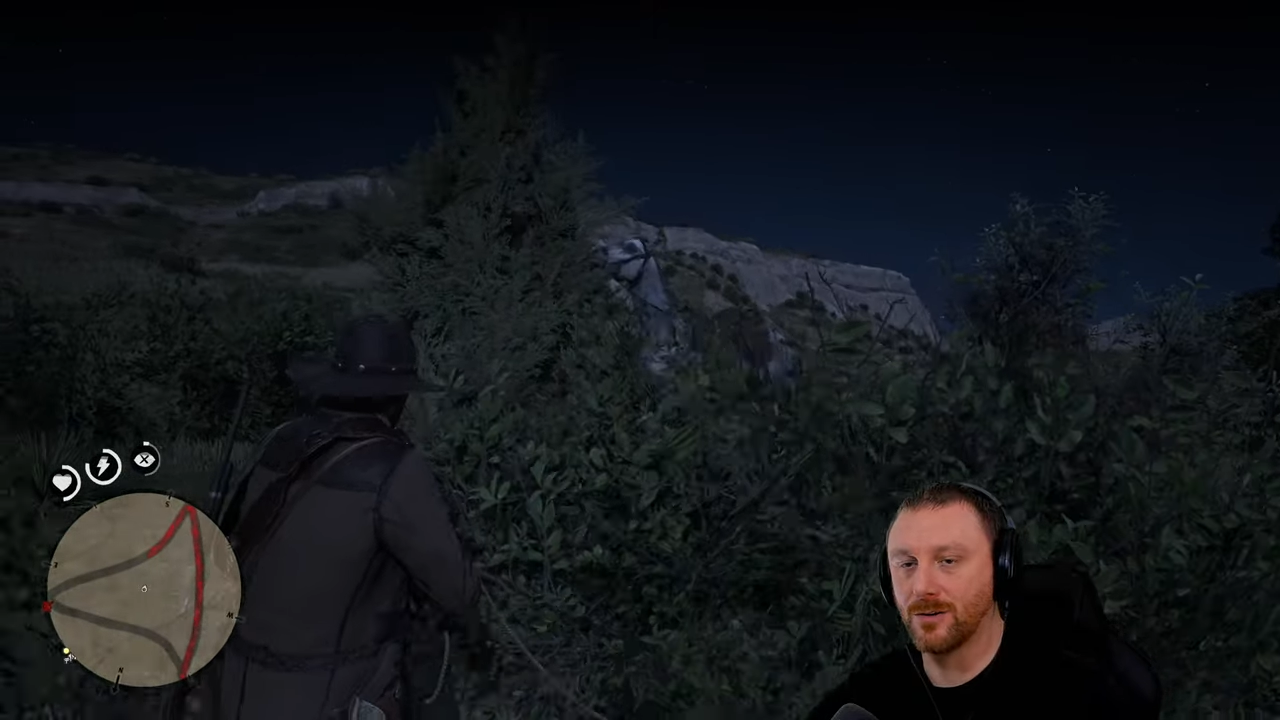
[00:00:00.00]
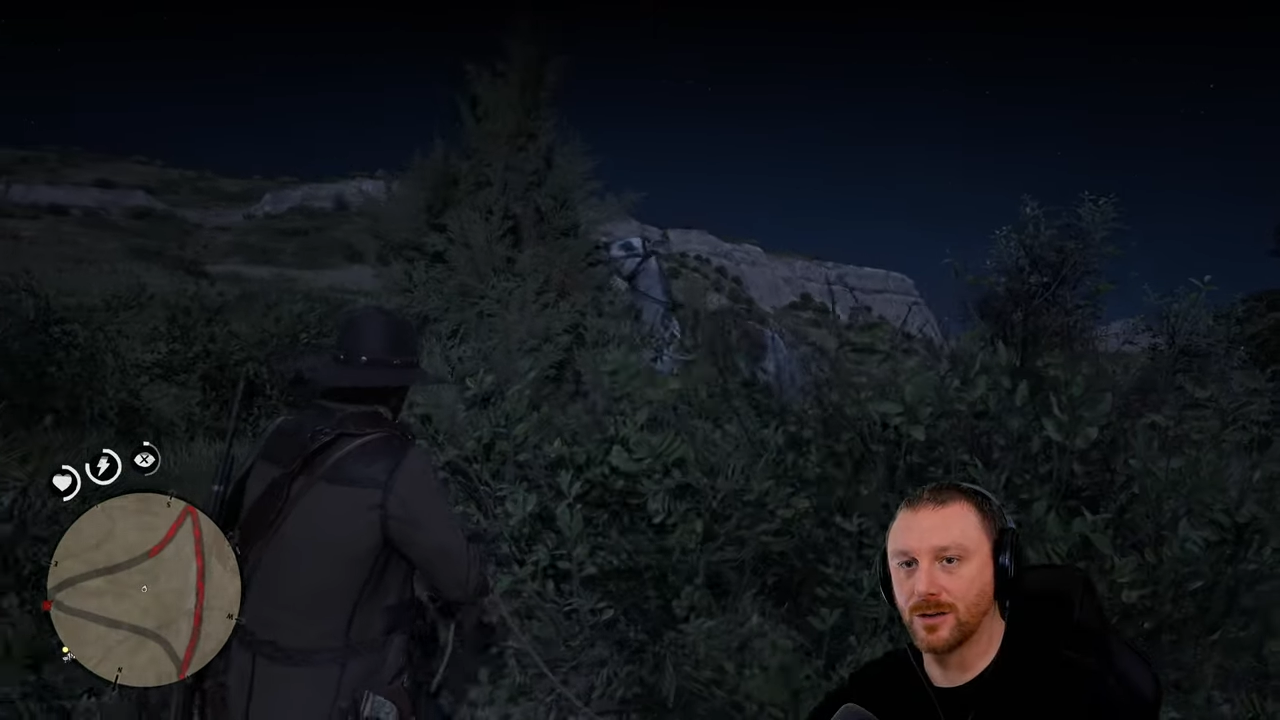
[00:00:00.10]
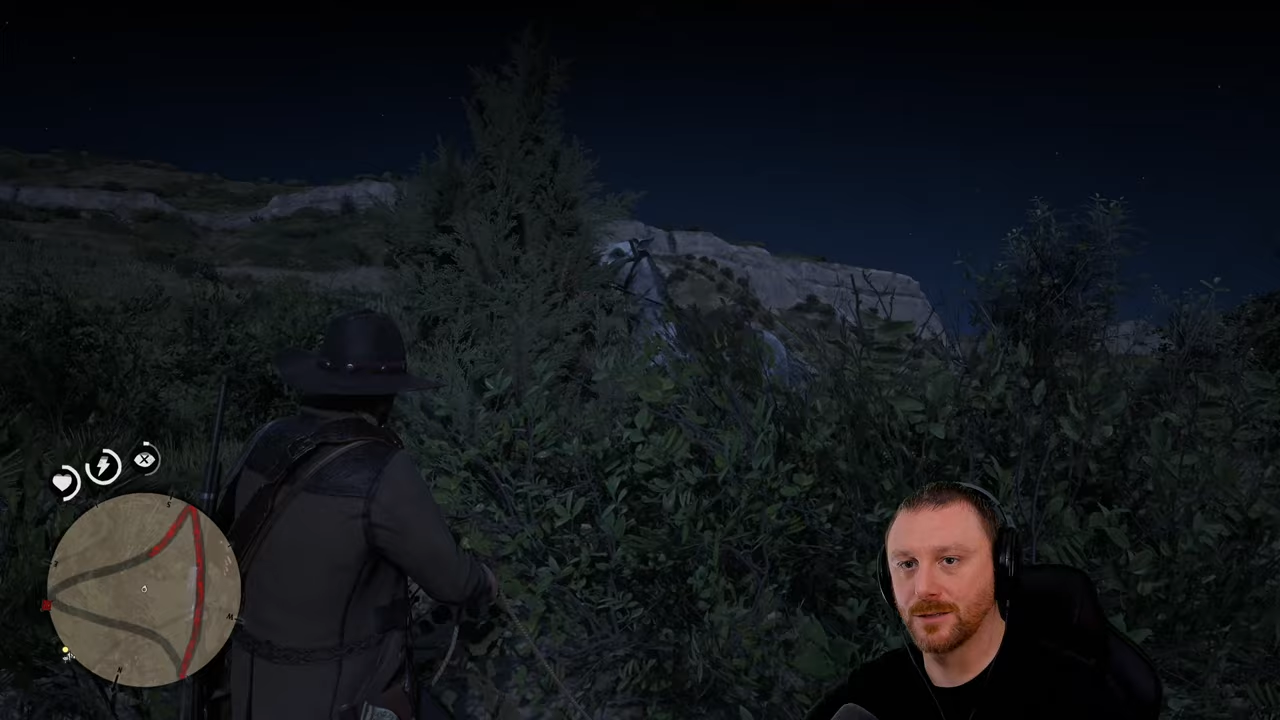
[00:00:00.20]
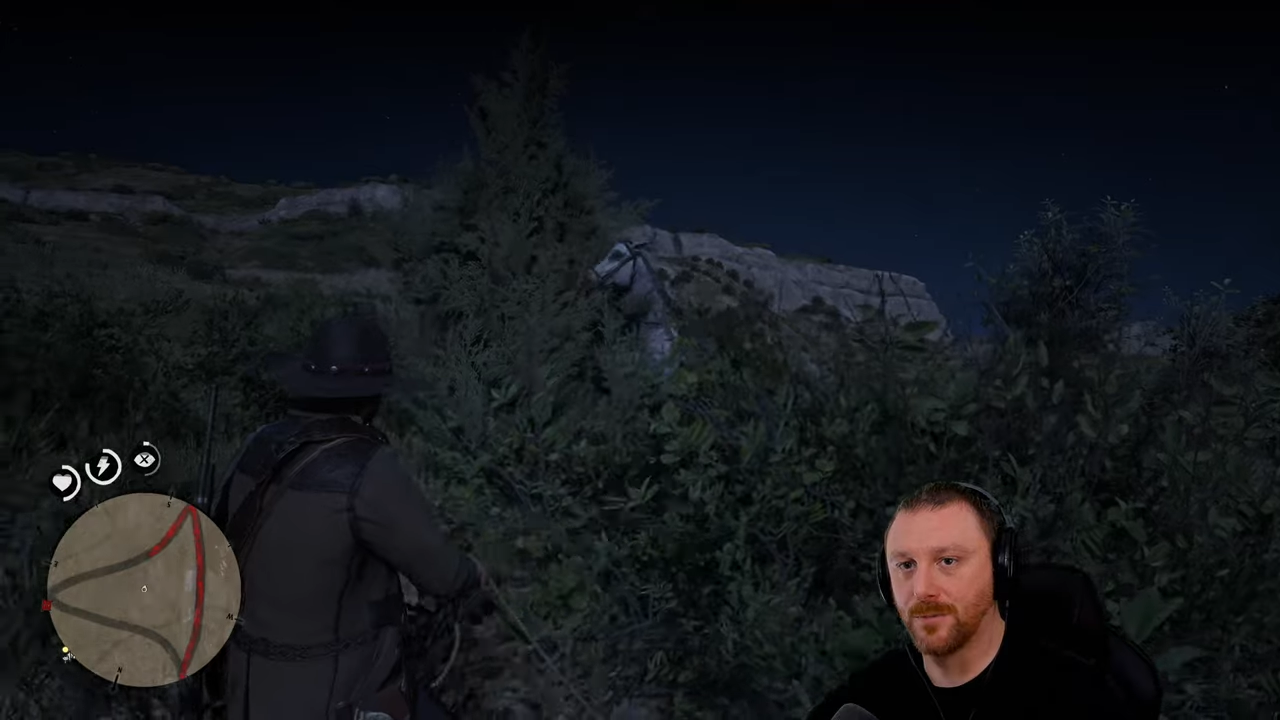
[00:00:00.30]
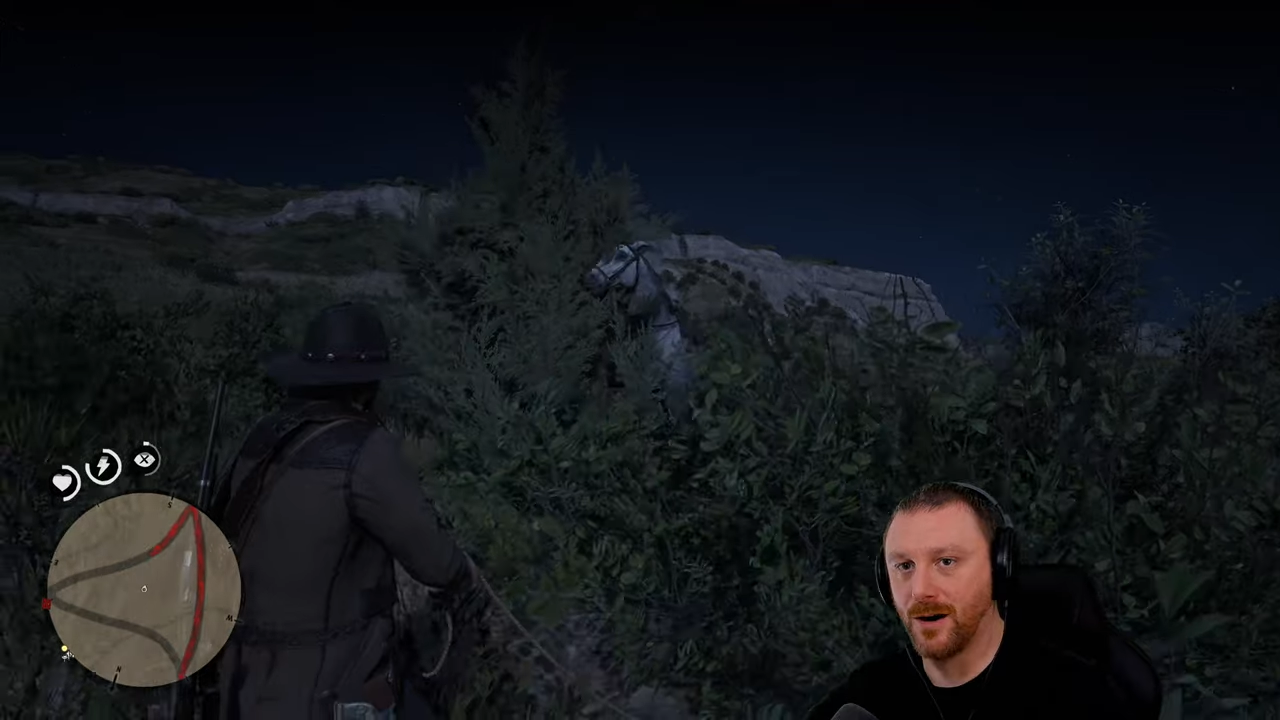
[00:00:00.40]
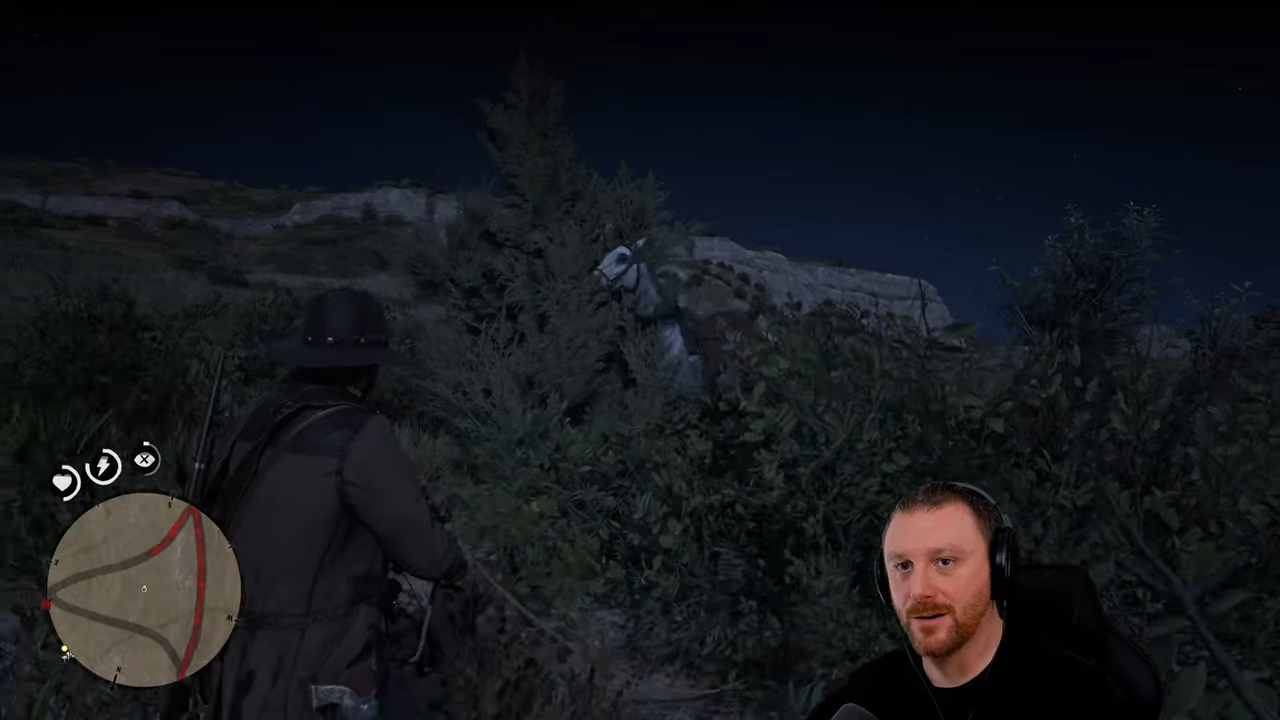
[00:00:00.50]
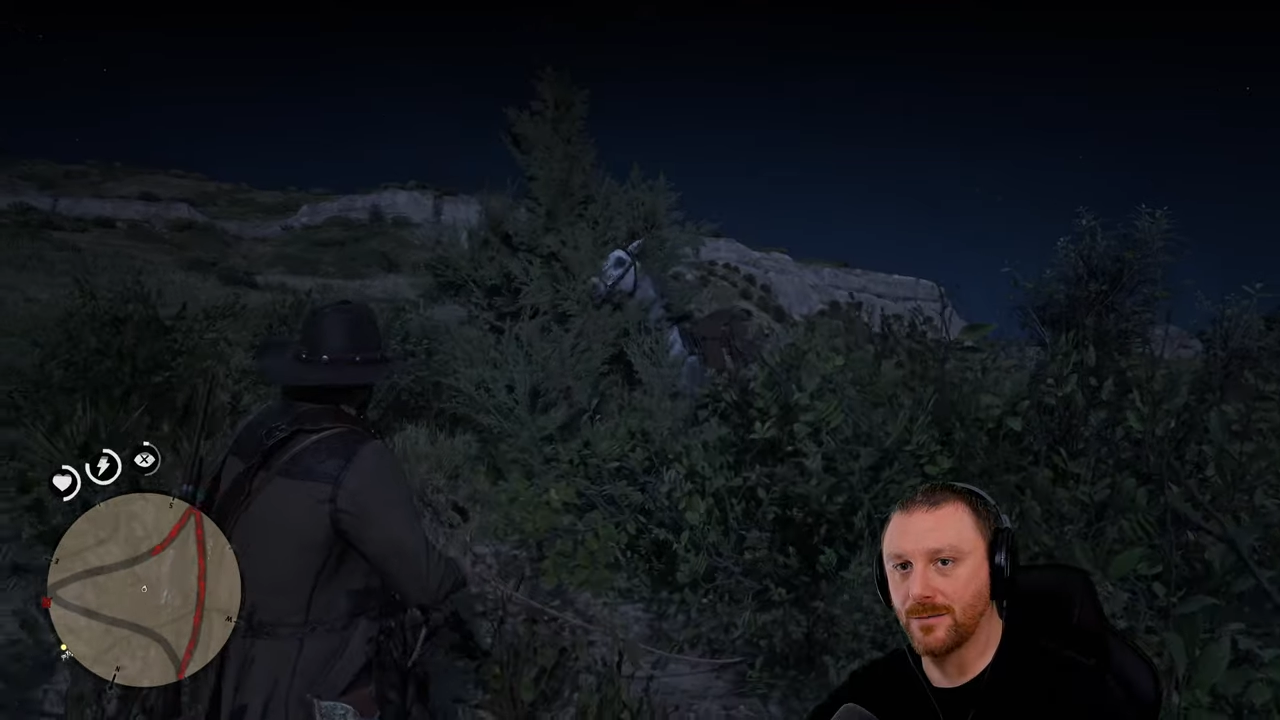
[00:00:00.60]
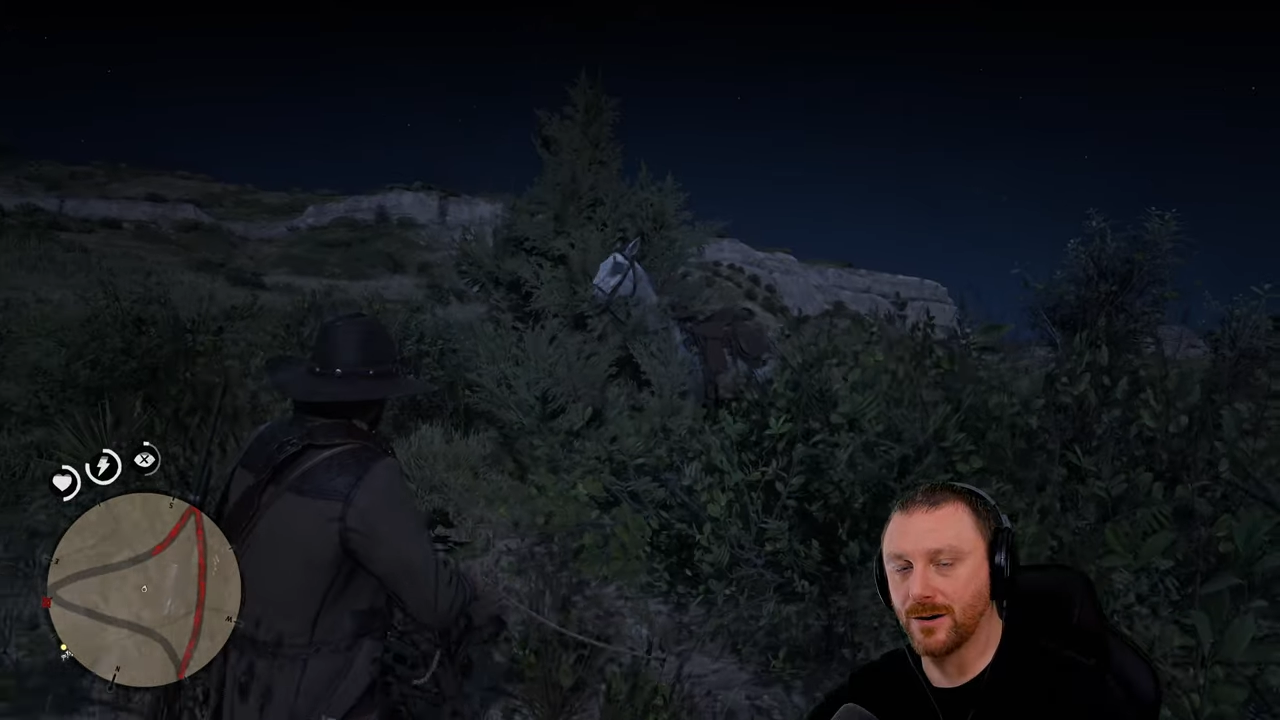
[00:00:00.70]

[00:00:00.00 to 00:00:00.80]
horse, partner,